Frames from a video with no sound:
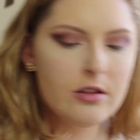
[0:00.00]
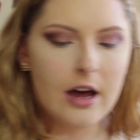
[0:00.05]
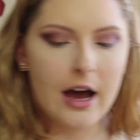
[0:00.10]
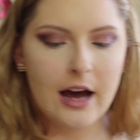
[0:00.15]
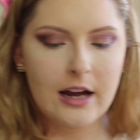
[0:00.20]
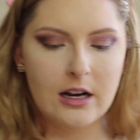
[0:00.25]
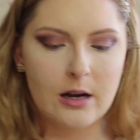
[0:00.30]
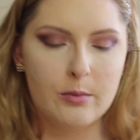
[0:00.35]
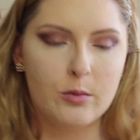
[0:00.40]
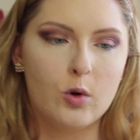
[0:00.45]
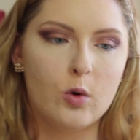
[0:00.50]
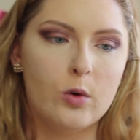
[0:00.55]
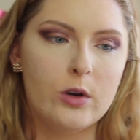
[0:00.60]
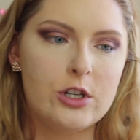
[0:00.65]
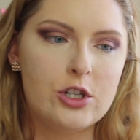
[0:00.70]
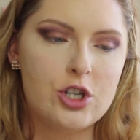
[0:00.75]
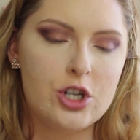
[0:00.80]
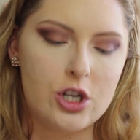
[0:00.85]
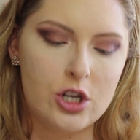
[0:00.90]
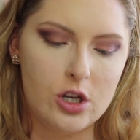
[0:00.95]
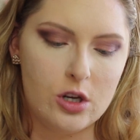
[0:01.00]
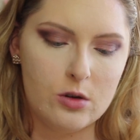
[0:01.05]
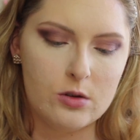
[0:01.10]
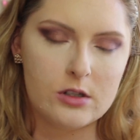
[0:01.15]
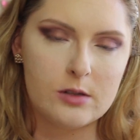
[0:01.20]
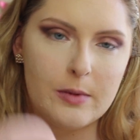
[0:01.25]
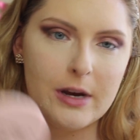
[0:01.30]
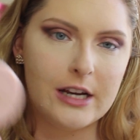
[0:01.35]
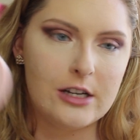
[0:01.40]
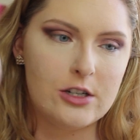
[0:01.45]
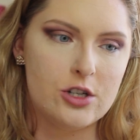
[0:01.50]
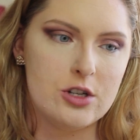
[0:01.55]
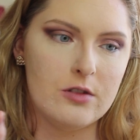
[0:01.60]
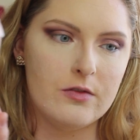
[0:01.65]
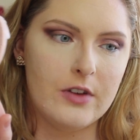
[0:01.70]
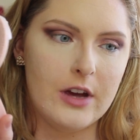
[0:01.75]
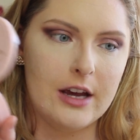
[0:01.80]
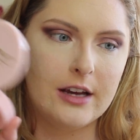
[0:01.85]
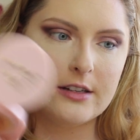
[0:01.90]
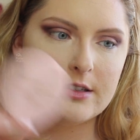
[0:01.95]
that, I'm going to use my Too
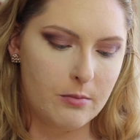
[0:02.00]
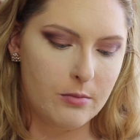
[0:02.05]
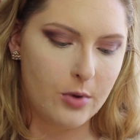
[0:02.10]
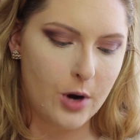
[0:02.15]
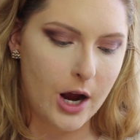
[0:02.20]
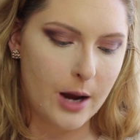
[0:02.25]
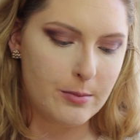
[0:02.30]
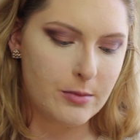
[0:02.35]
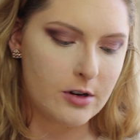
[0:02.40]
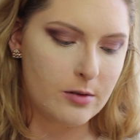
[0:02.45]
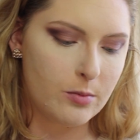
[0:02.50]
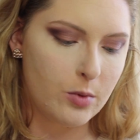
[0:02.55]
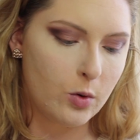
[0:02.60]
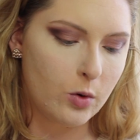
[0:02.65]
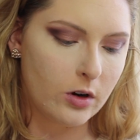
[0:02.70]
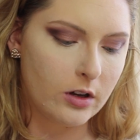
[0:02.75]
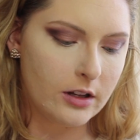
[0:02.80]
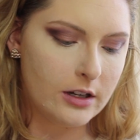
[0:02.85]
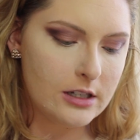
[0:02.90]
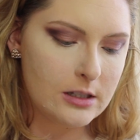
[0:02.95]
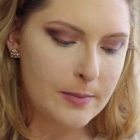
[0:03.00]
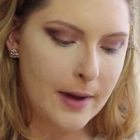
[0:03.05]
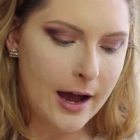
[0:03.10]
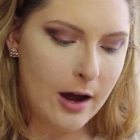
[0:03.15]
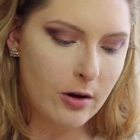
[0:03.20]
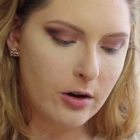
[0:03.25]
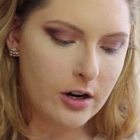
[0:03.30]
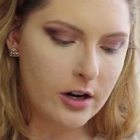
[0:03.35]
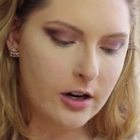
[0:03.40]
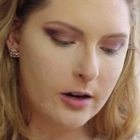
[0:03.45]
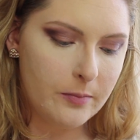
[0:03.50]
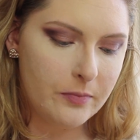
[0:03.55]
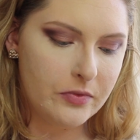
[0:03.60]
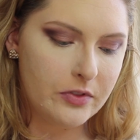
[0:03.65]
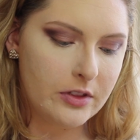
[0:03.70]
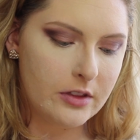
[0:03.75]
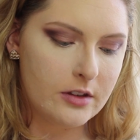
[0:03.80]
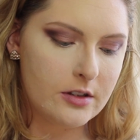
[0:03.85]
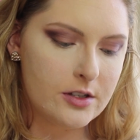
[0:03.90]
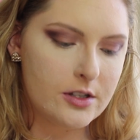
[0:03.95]
Faced Primed and Poreless powder.
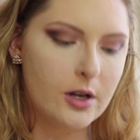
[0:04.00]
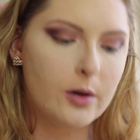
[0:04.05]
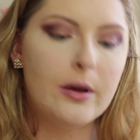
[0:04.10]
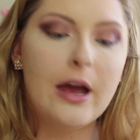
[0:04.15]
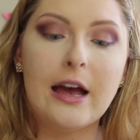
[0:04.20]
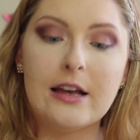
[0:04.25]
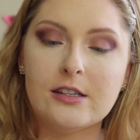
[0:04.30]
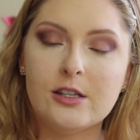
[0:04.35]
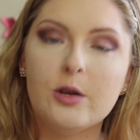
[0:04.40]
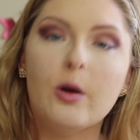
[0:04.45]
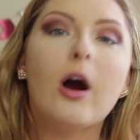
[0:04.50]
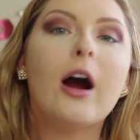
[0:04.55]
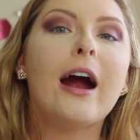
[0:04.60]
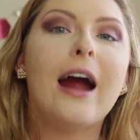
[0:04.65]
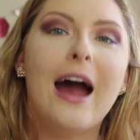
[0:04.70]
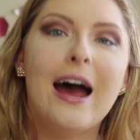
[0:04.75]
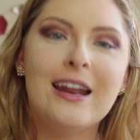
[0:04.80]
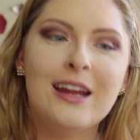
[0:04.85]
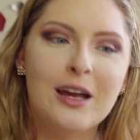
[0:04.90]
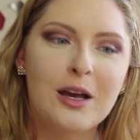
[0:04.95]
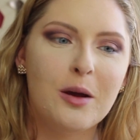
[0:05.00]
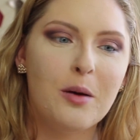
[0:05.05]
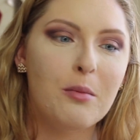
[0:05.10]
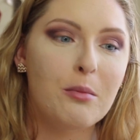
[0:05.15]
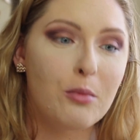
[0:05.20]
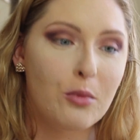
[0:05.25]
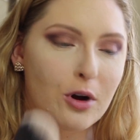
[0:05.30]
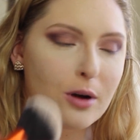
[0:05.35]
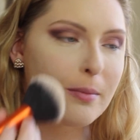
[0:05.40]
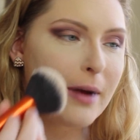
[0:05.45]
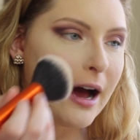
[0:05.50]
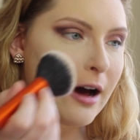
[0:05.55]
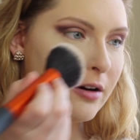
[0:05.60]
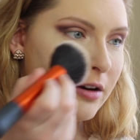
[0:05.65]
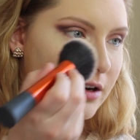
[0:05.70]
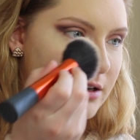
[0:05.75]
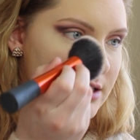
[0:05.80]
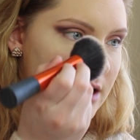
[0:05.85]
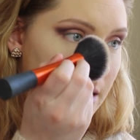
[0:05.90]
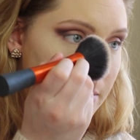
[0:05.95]
So yes, you are adding more powder
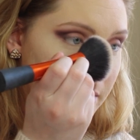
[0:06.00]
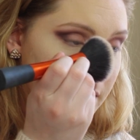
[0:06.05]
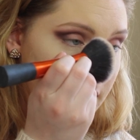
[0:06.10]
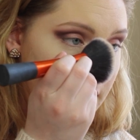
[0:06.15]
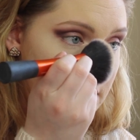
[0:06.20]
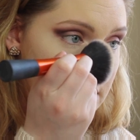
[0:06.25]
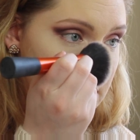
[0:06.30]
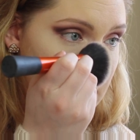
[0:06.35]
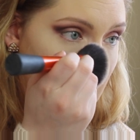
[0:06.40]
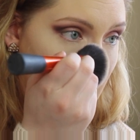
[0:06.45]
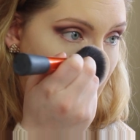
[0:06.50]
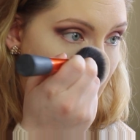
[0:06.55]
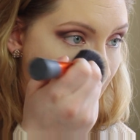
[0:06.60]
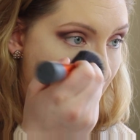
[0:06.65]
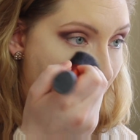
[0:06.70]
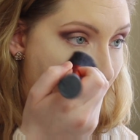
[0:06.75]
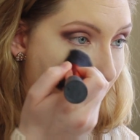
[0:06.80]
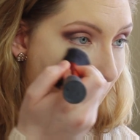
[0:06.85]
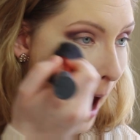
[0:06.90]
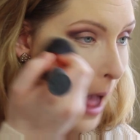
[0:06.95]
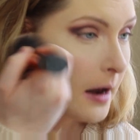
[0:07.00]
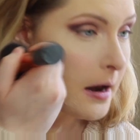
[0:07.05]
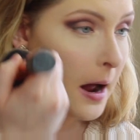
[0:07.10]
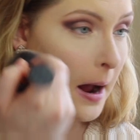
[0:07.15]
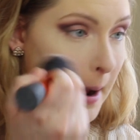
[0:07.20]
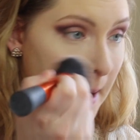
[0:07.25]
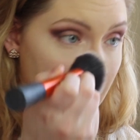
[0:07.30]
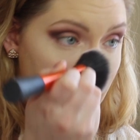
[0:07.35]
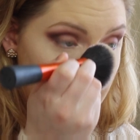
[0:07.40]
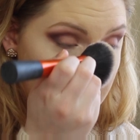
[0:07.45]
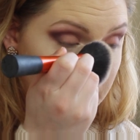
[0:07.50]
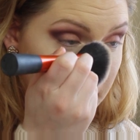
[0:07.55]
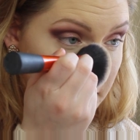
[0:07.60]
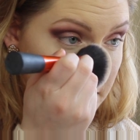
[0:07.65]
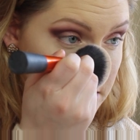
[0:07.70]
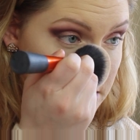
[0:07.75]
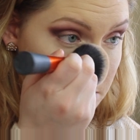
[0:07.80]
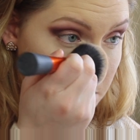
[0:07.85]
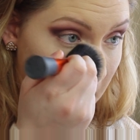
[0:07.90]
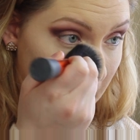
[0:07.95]
on top of this, and I am going
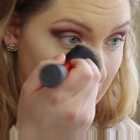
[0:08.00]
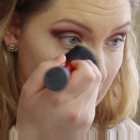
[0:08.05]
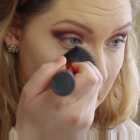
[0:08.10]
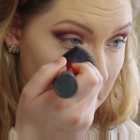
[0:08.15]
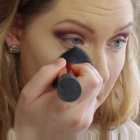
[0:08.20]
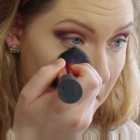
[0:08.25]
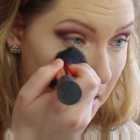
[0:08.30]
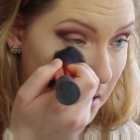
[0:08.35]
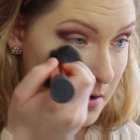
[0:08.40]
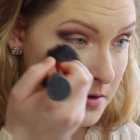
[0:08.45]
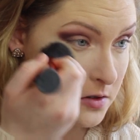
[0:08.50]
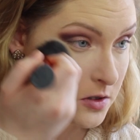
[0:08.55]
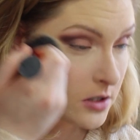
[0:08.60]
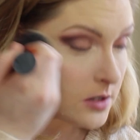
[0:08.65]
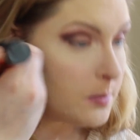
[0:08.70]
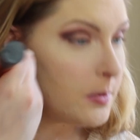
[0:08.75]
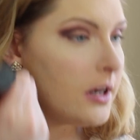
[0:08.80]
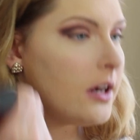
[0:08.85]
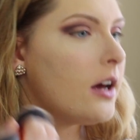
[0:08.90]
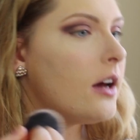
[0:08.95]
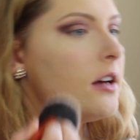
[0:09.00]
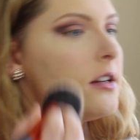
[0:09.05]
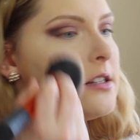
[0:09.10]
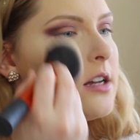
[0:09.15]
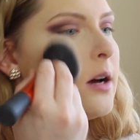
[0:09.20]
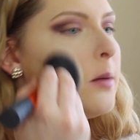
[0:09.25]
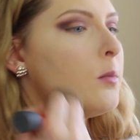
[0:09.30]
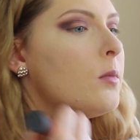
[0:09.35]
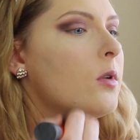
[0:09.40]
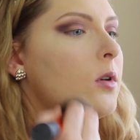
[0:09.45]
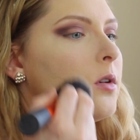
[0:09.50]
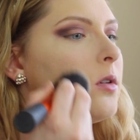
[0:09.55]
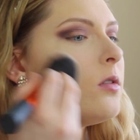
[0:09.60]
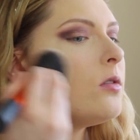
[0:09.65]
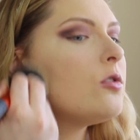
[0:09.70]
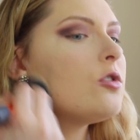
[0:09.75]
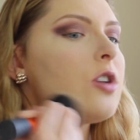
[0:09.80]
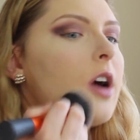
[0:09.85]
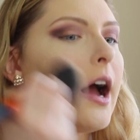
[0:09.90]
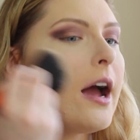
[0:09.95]
to swipe just because I'm
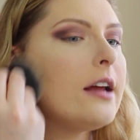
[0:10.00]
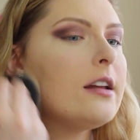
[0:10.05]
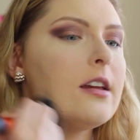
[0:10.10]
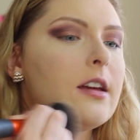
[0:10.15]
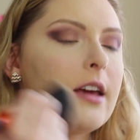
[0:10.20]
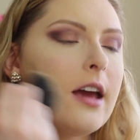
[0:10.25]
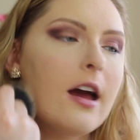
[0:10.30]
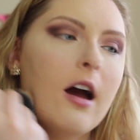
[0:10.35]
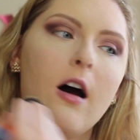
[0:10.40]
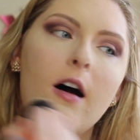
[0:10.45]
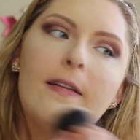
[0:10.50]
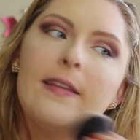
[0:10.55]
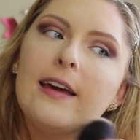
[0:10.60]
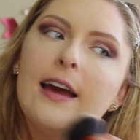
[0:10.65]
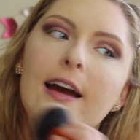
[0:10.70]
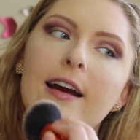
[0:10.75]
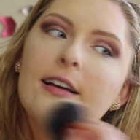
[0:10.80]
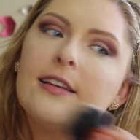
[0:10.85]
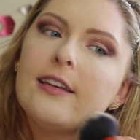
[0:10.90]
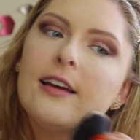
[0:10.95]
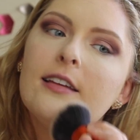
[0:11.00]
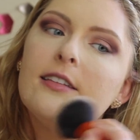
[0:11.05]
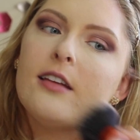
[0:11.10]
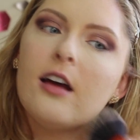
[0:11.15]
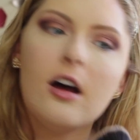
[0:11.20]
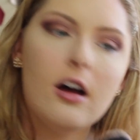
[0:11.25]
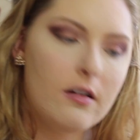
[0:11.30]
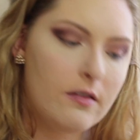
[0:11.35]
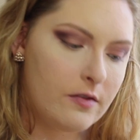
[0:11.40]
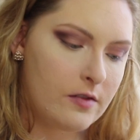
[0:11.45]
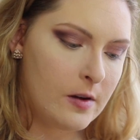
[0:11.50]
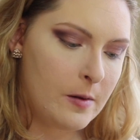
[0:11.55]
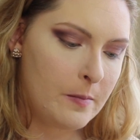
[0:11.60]
trying to get all the excess off.